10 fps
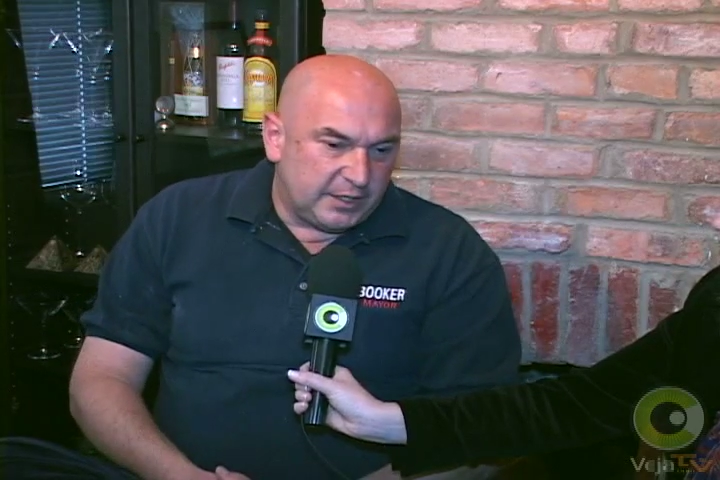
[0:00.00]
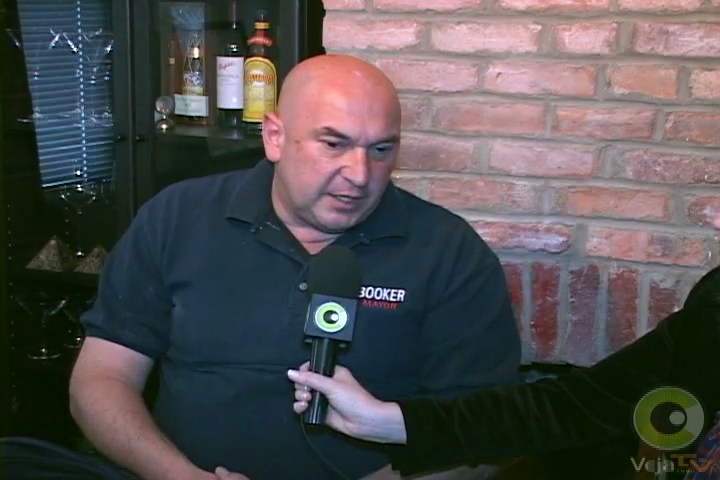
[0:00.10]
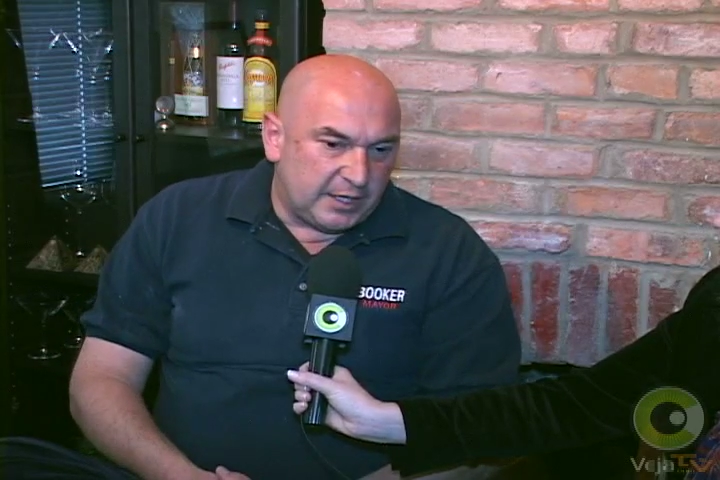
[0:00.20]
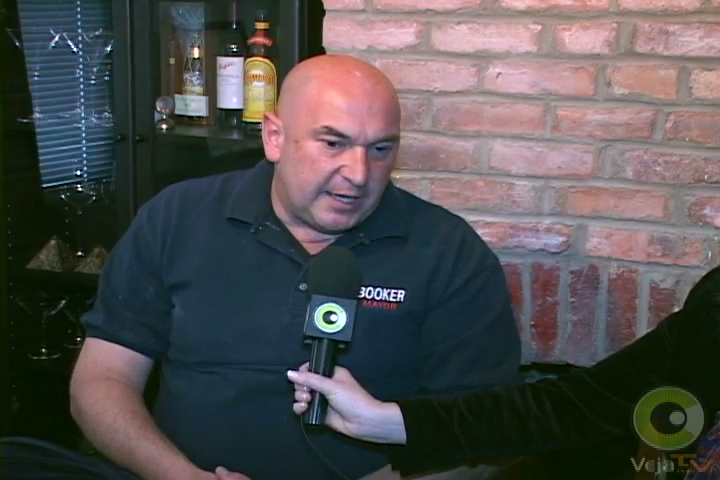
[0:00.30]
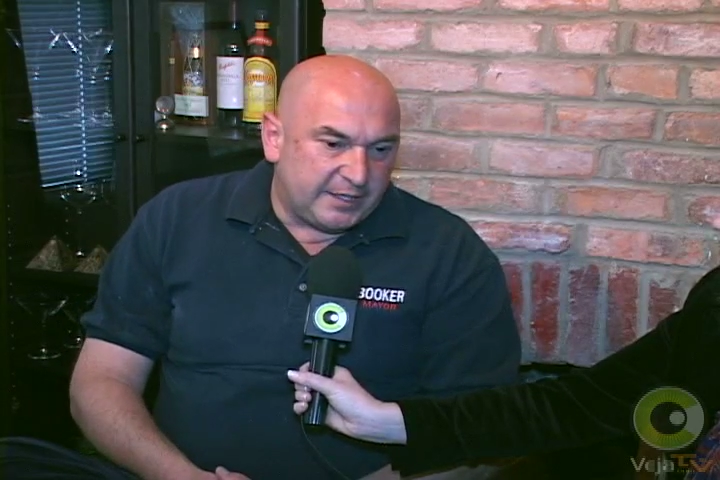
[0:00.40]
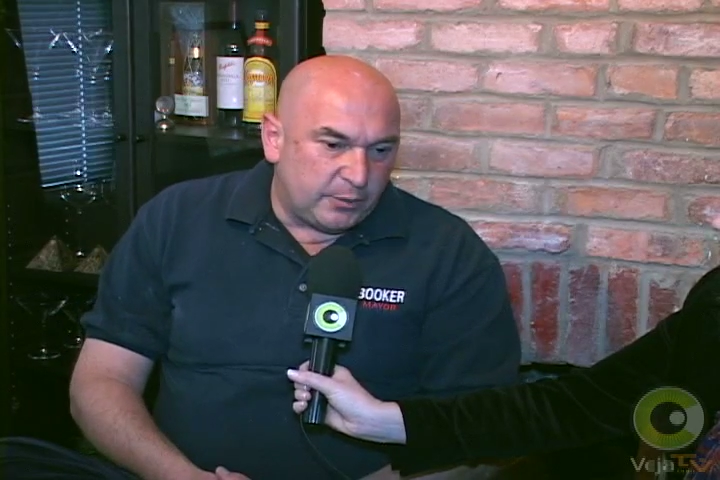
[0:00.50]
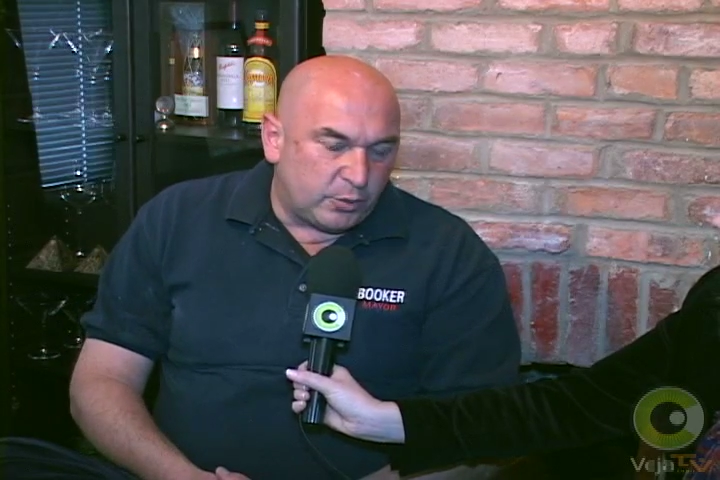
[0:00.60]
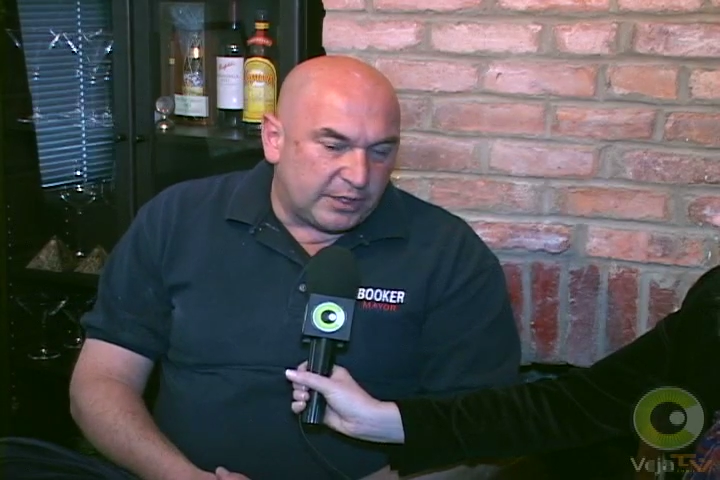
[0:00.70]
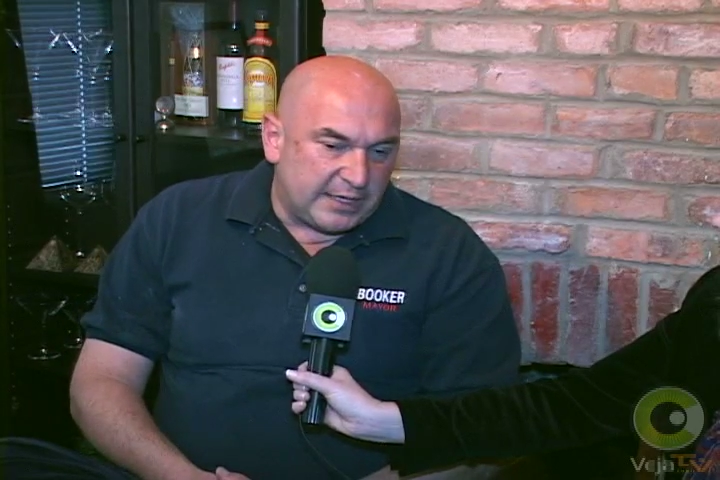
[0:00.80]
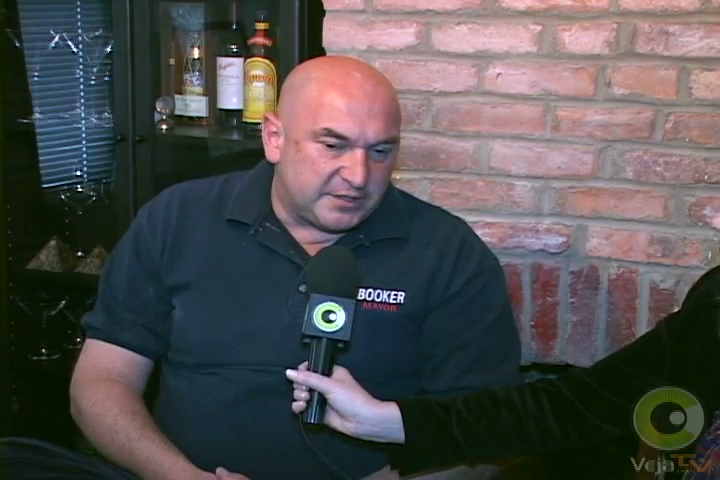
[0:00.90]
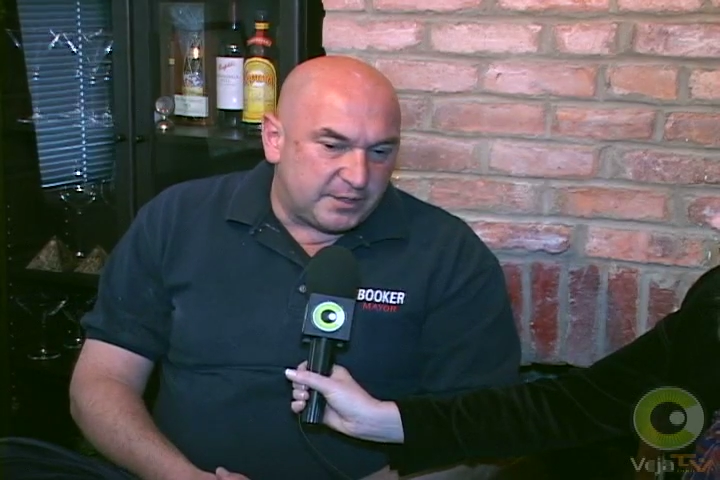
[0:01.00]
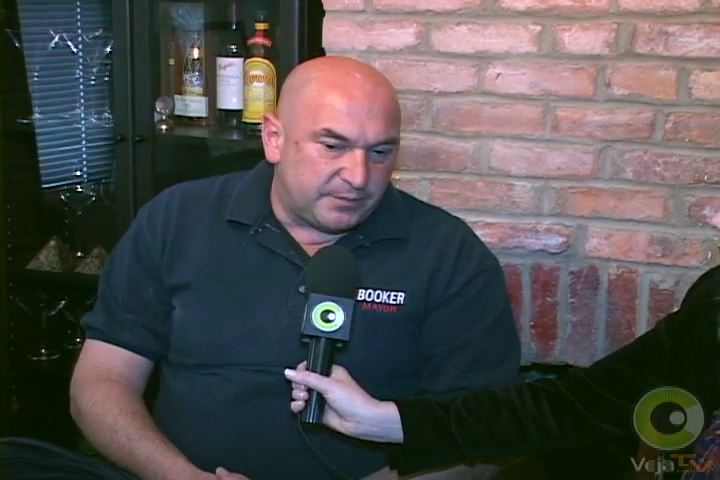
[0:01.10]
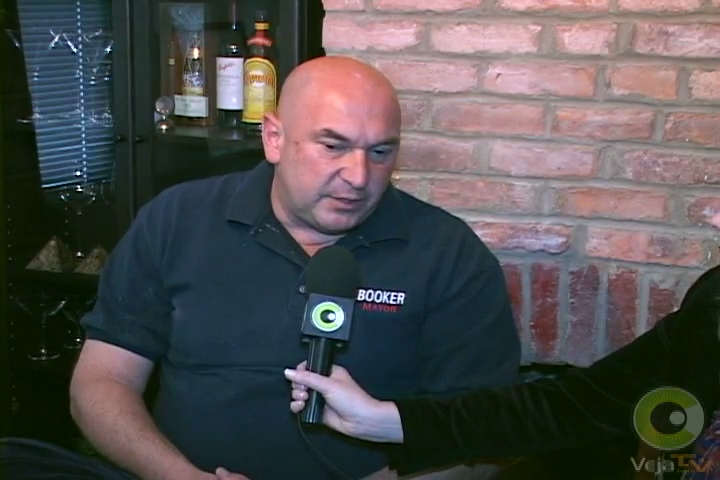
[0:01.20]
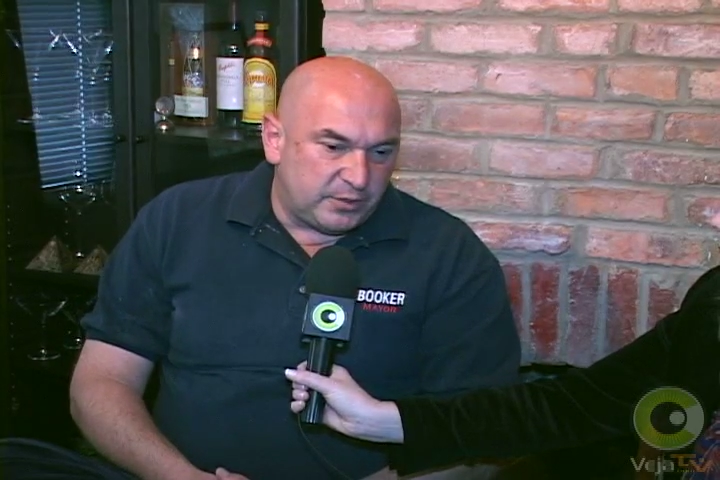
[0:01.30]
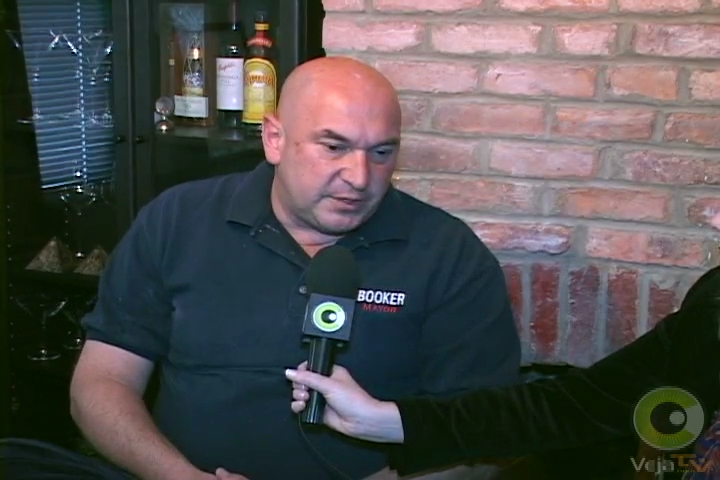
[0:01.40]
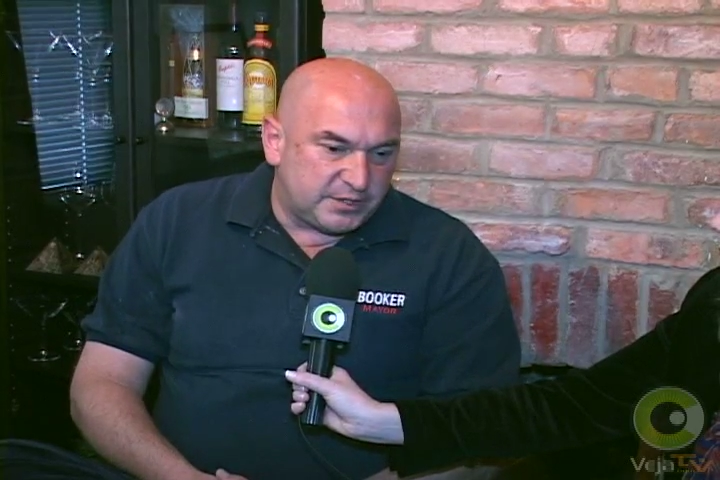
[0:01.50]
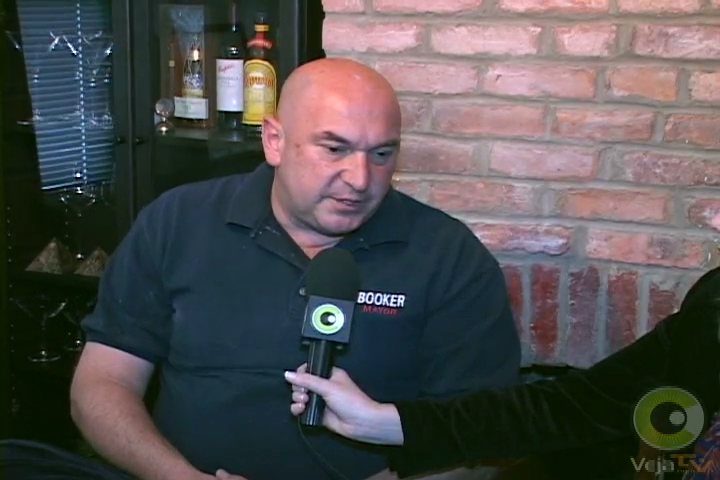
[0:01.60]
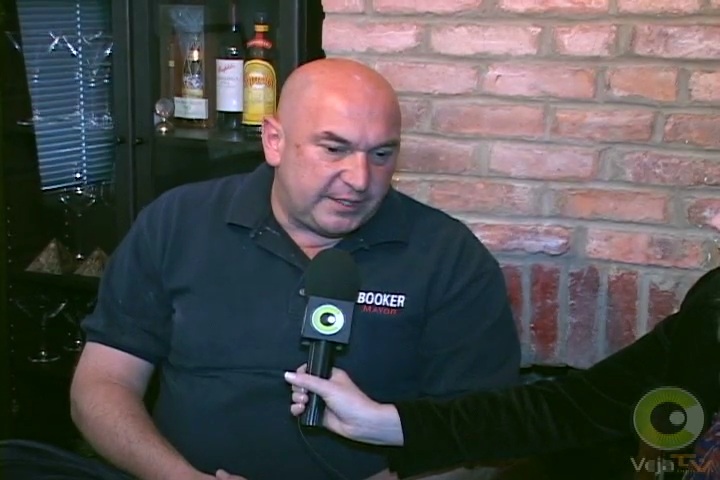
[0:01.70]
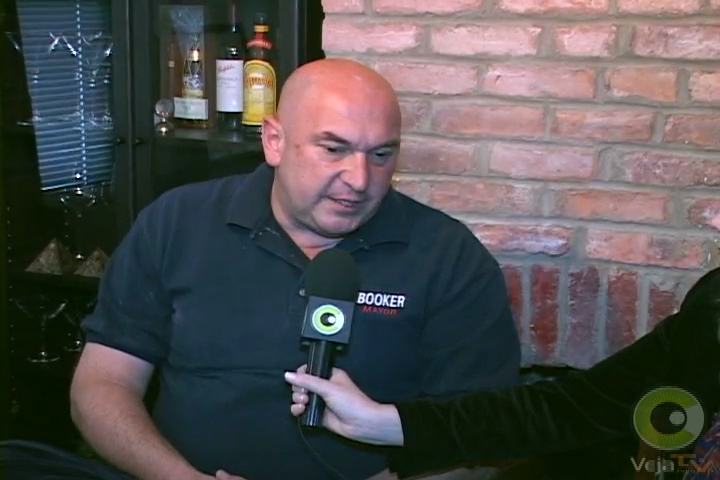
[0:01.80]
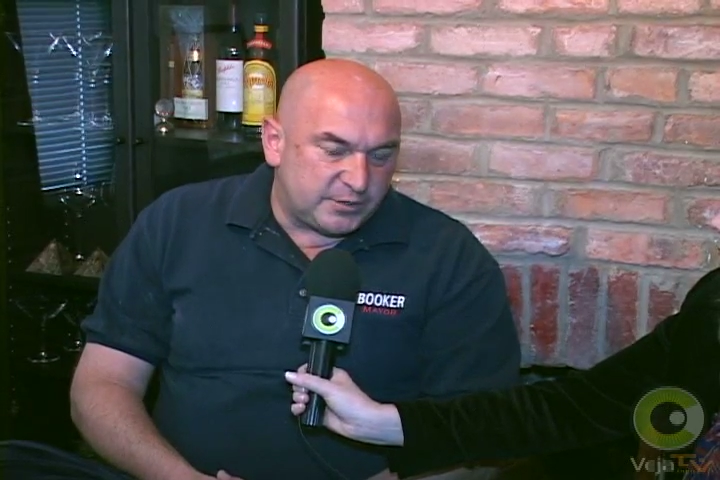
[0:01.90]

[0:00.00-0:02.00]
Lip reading: I can work out something with the city.